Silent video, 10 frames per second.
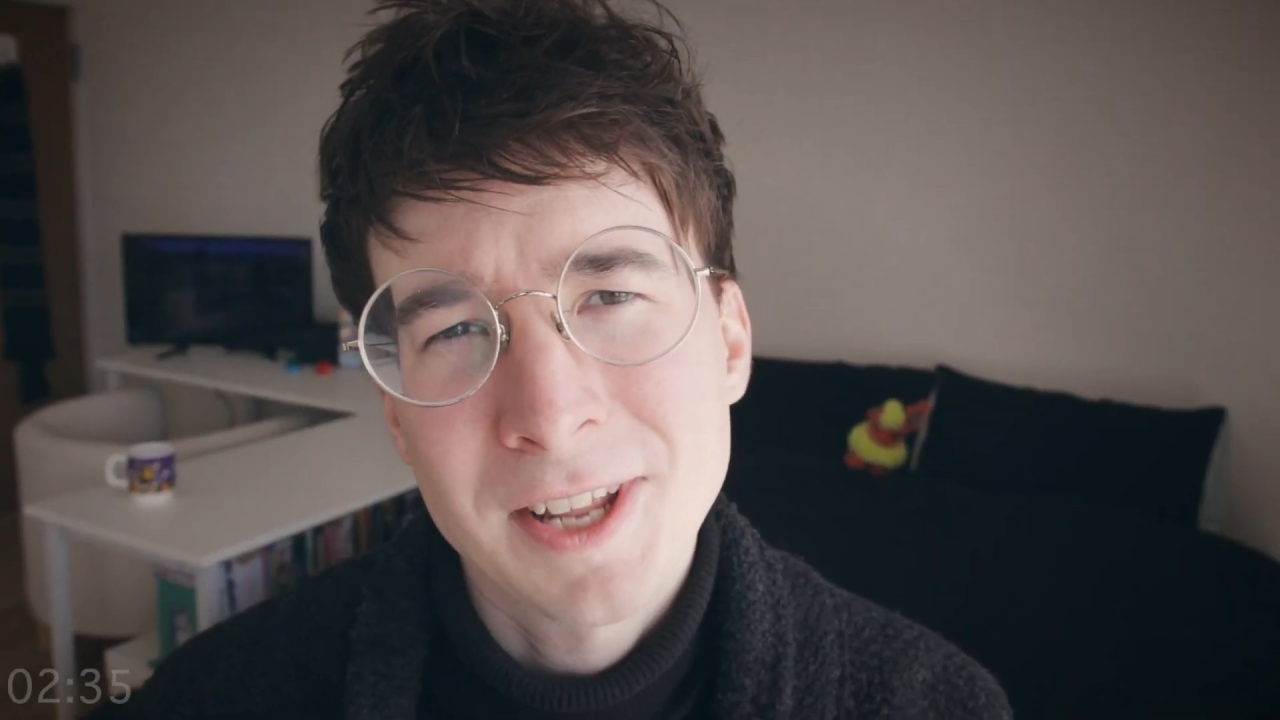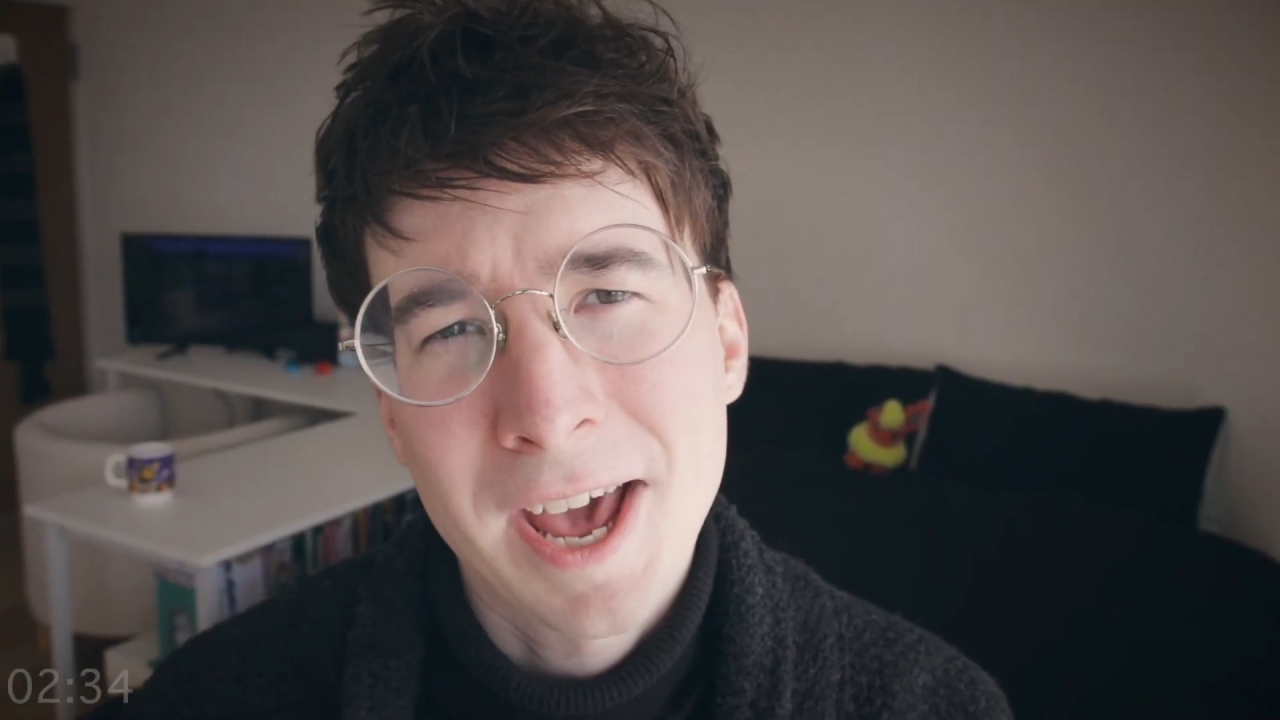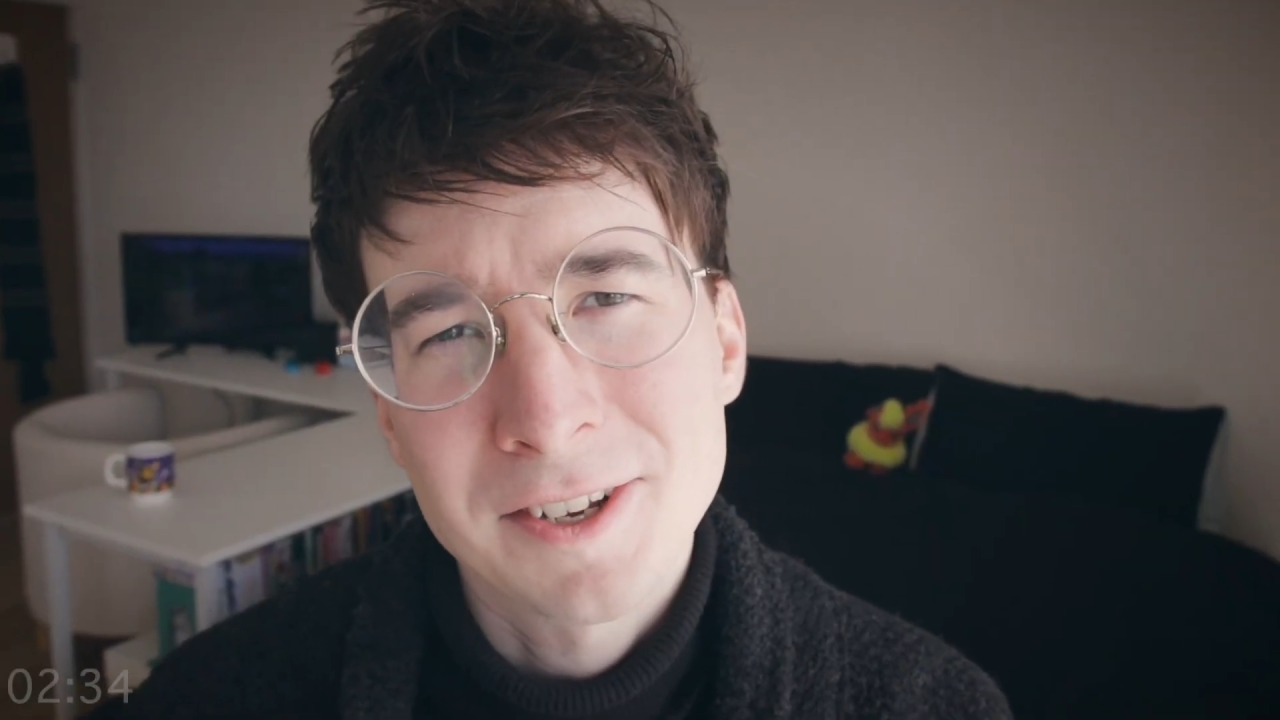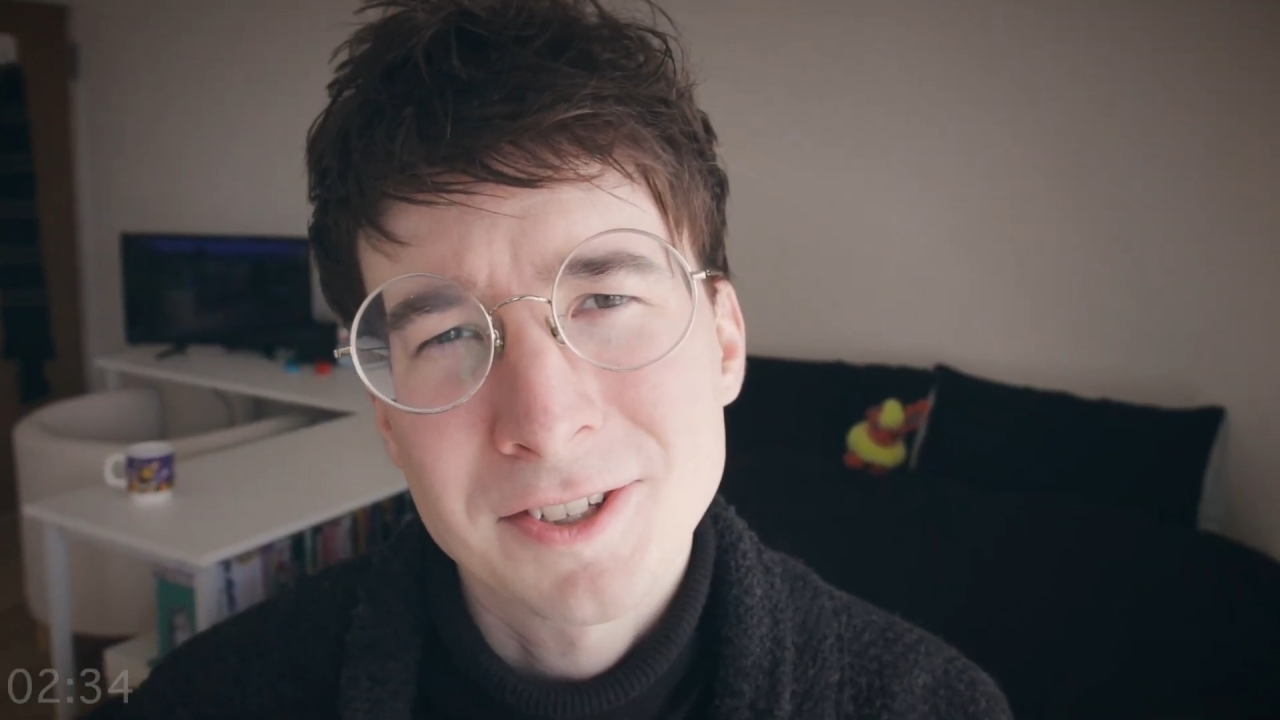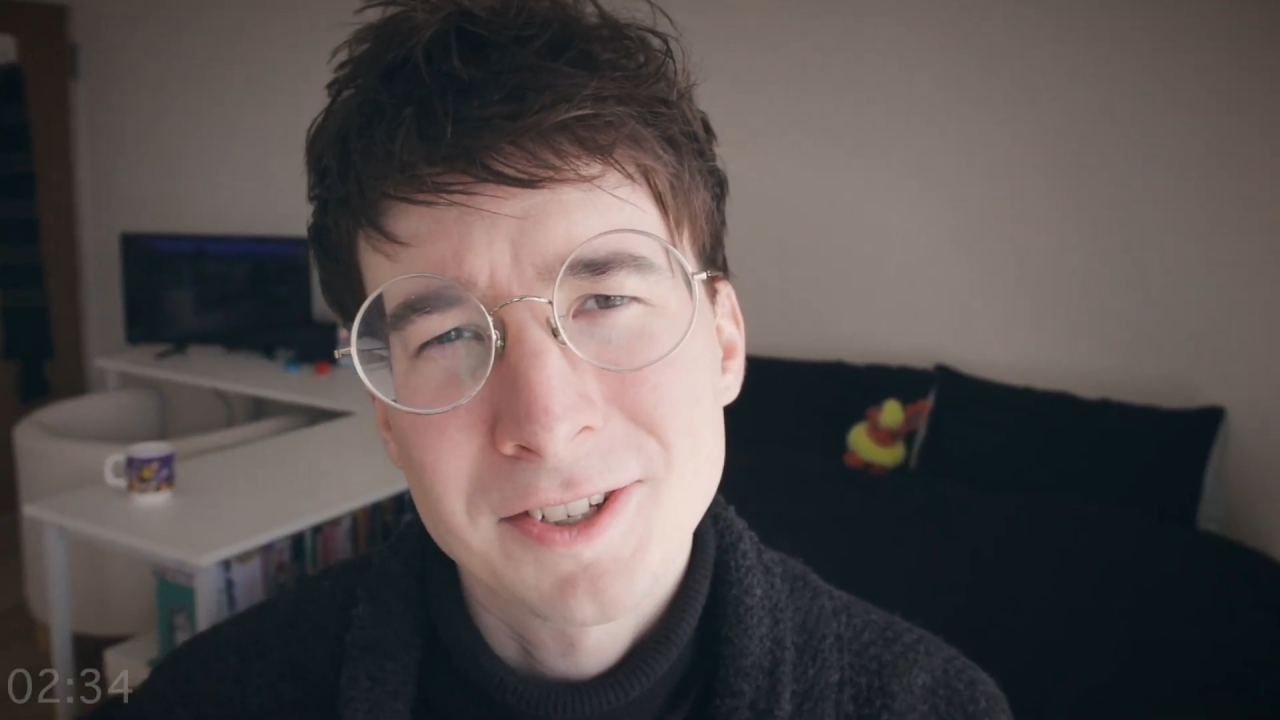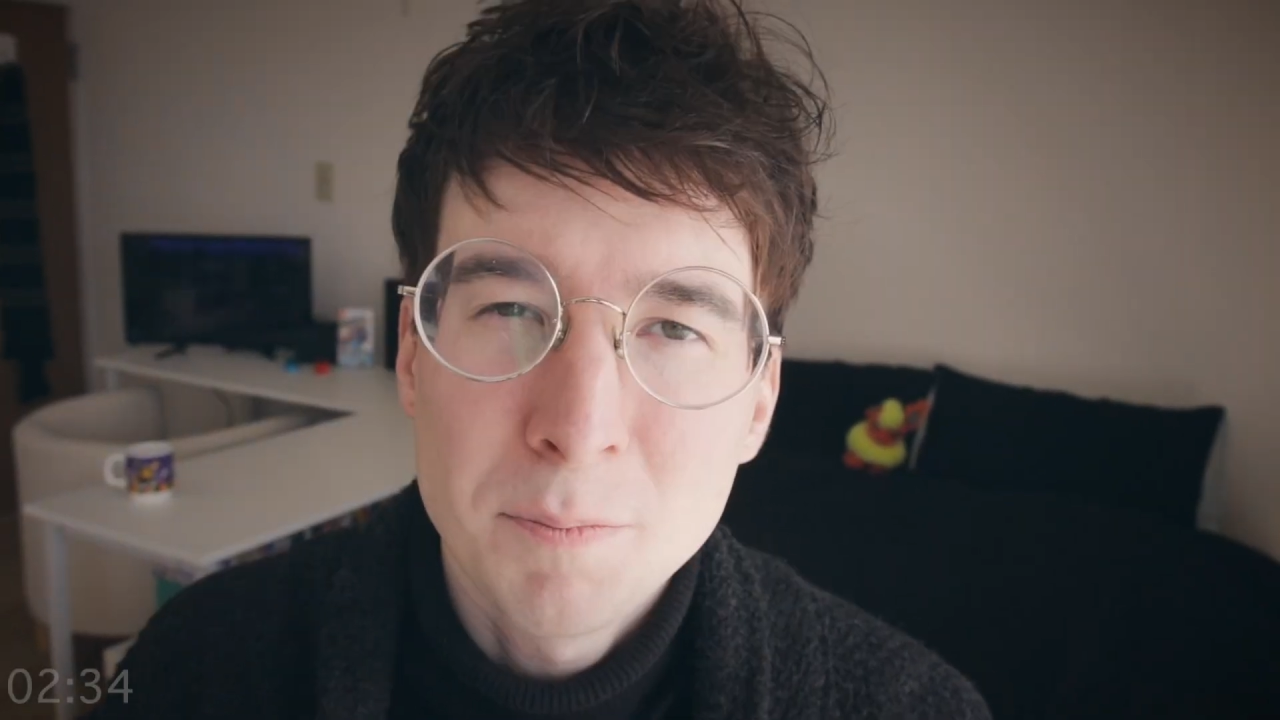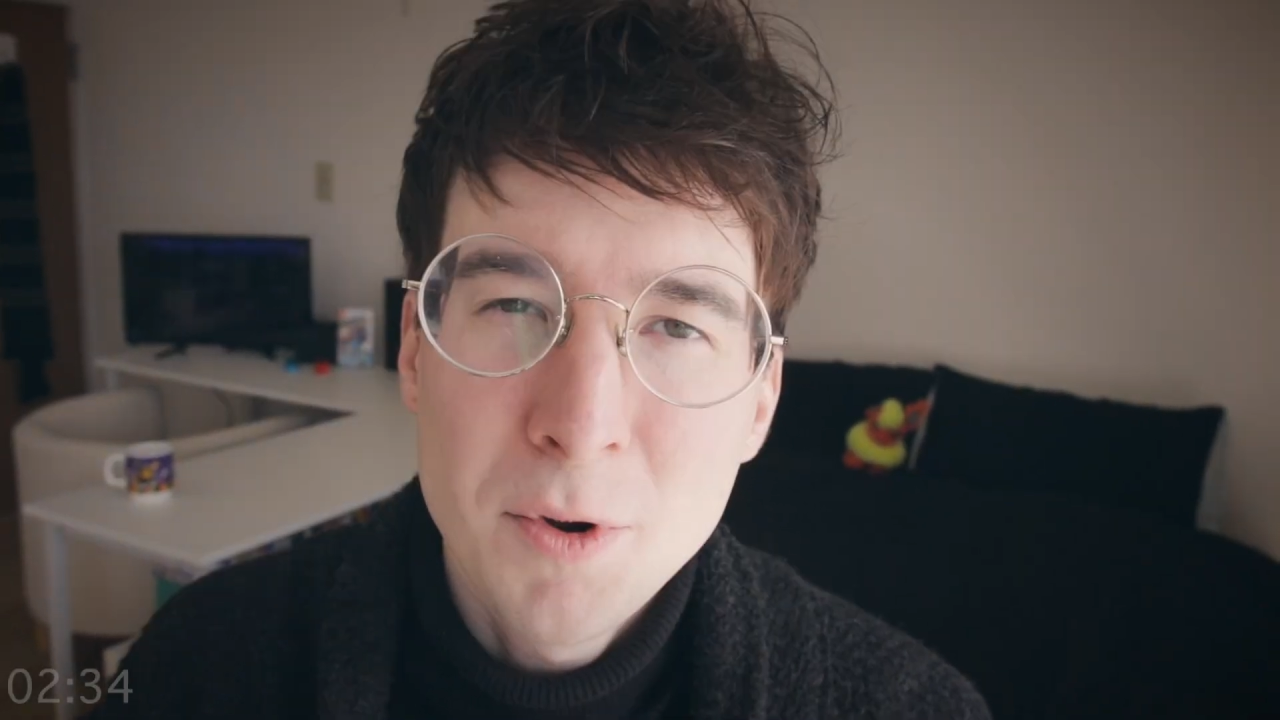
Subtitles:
status.